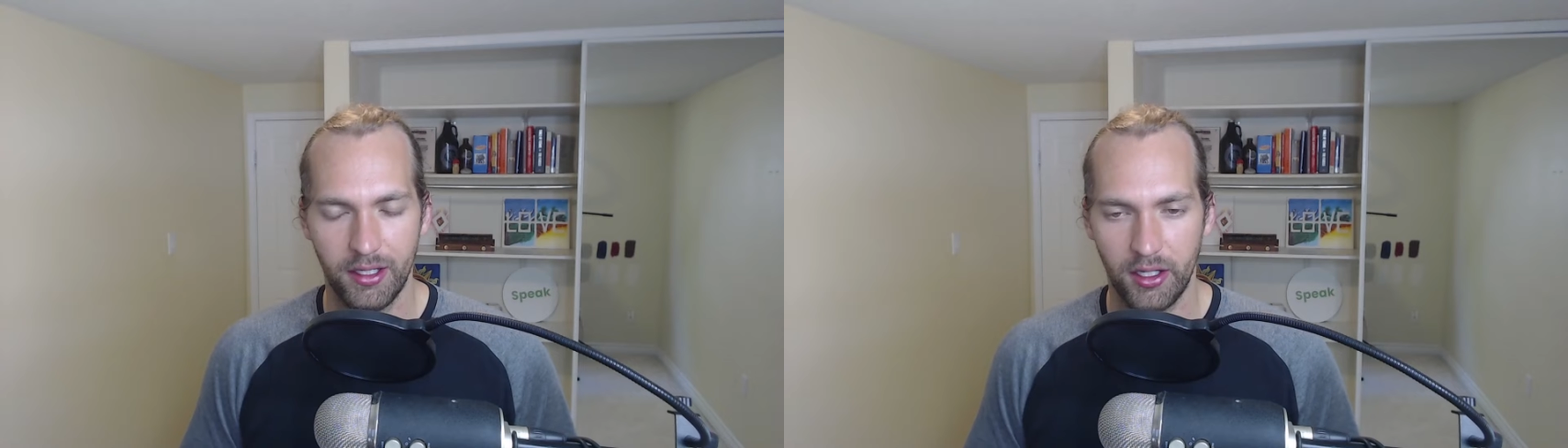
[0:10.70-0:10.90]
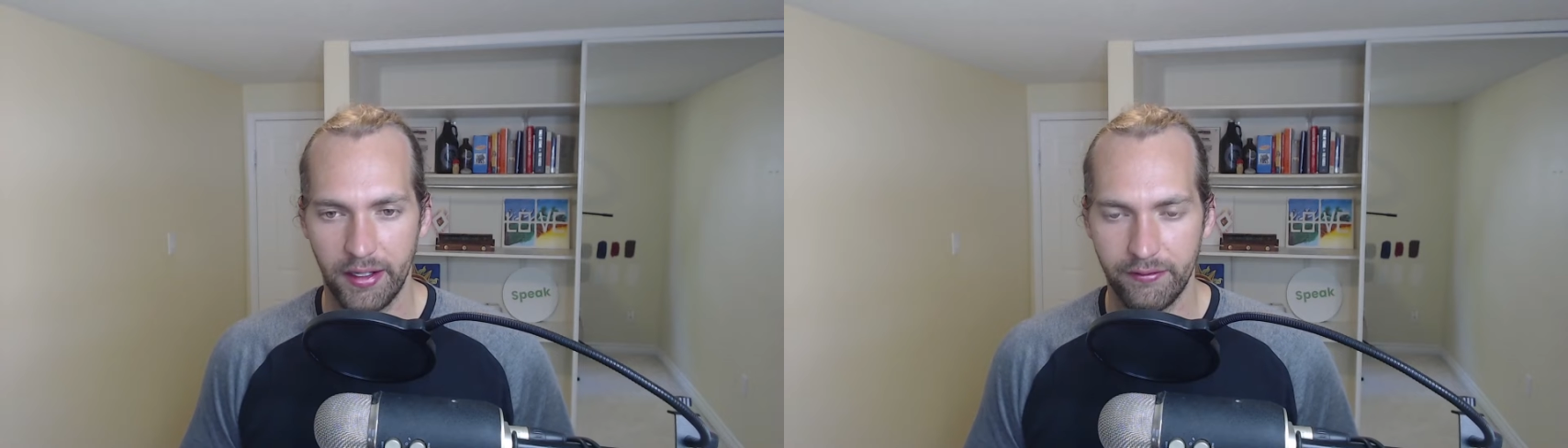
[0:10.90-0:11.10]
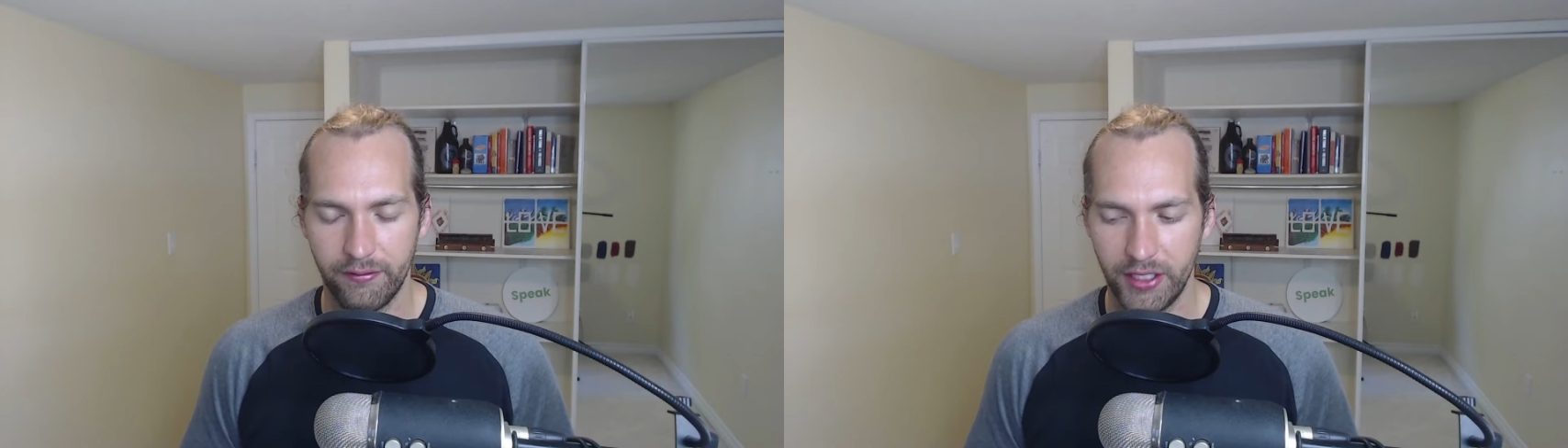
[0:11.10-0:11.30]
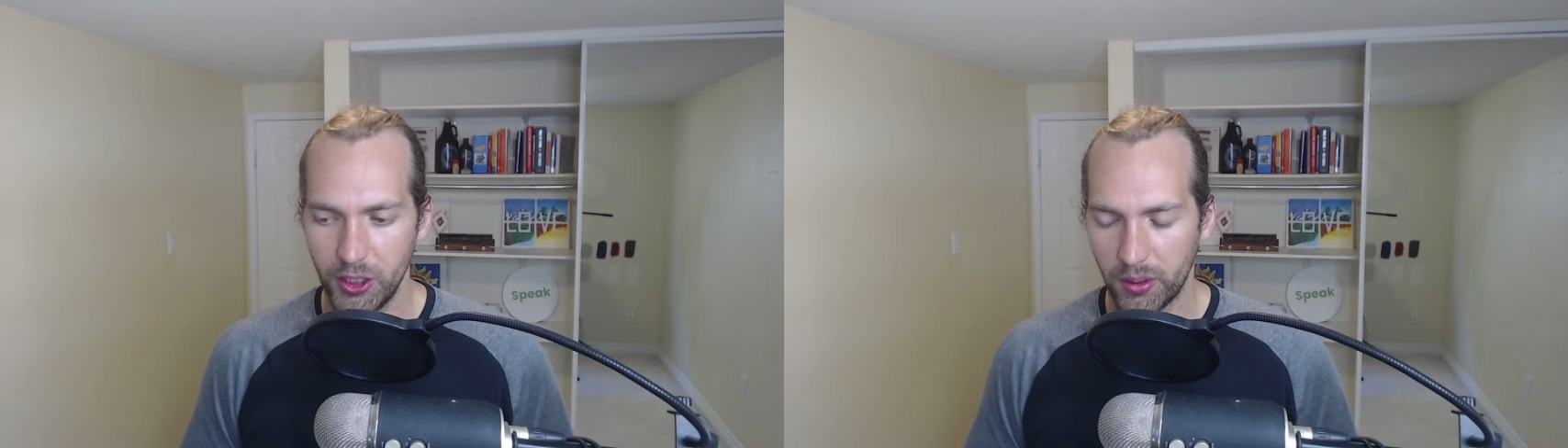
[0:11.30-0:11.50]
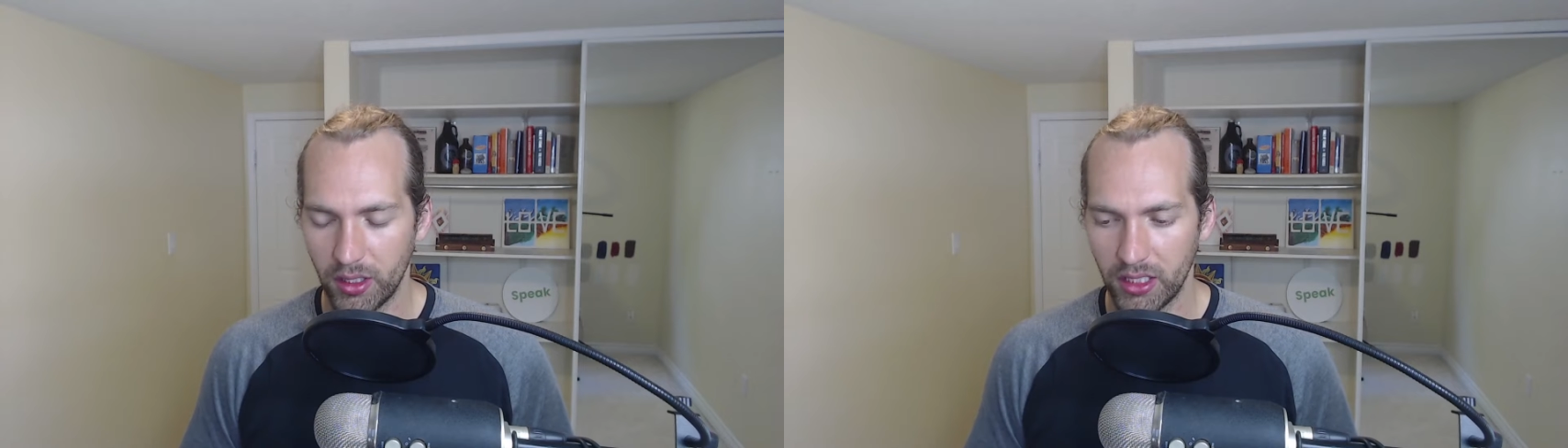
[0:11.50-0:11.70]
of
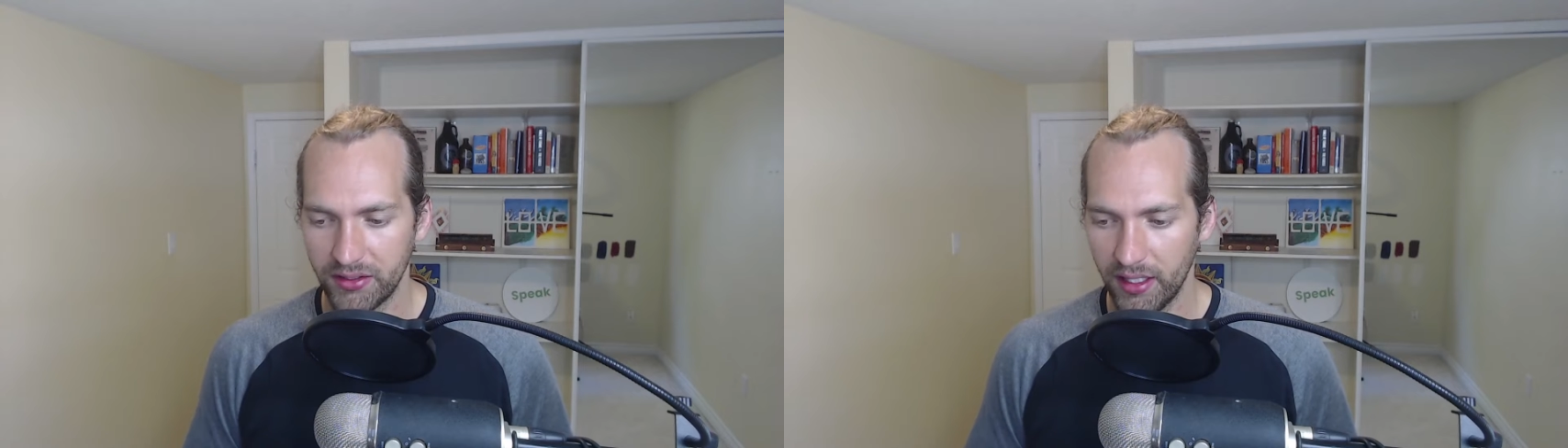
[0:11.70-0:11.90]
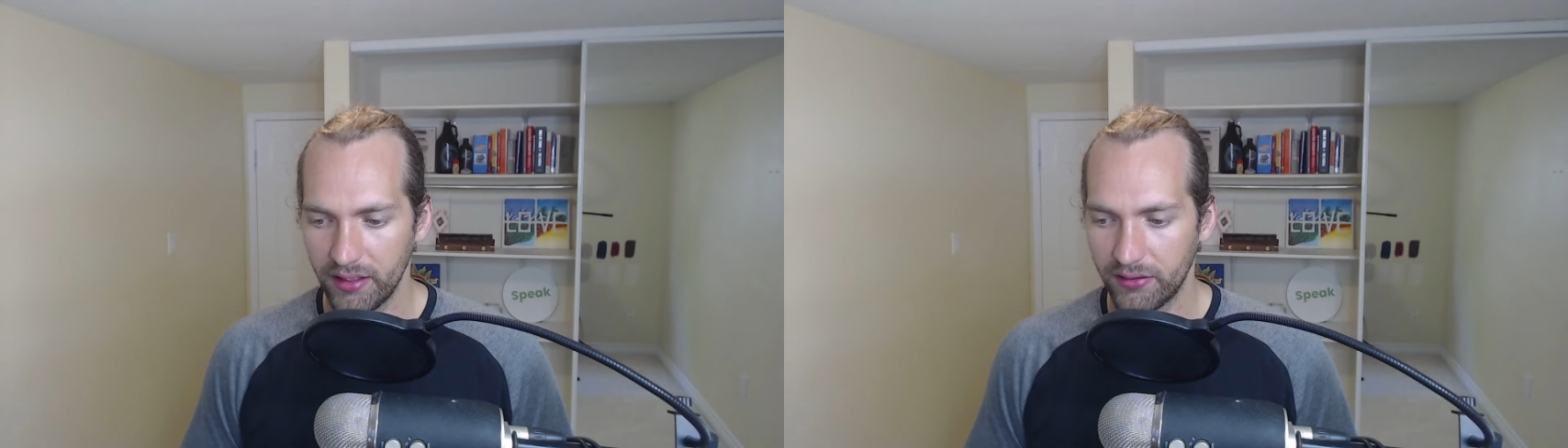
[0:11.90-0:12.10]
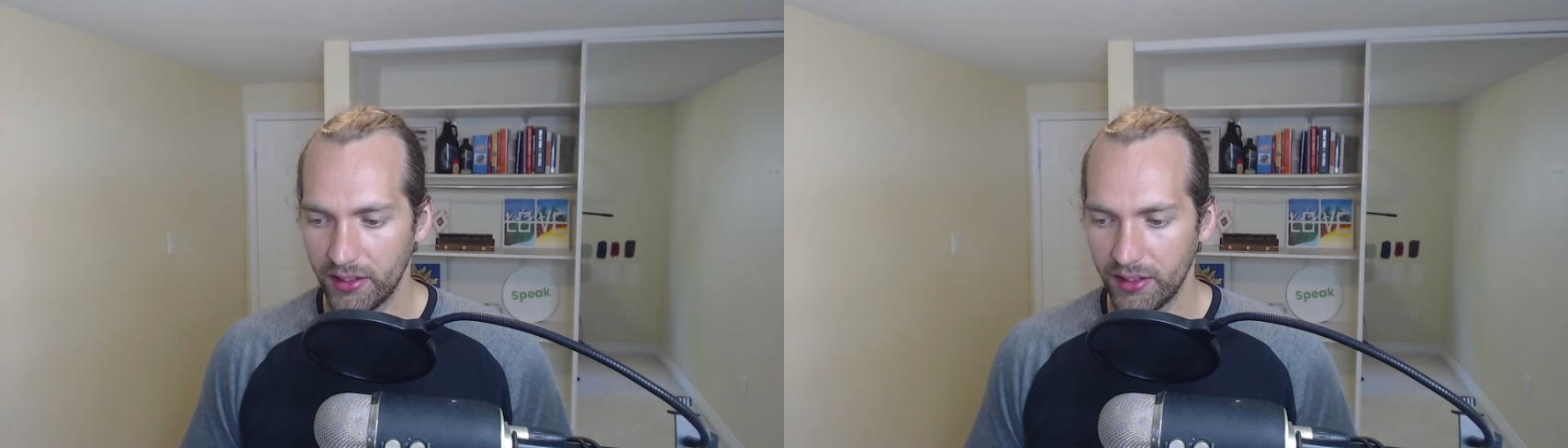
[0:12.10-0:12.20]
video content.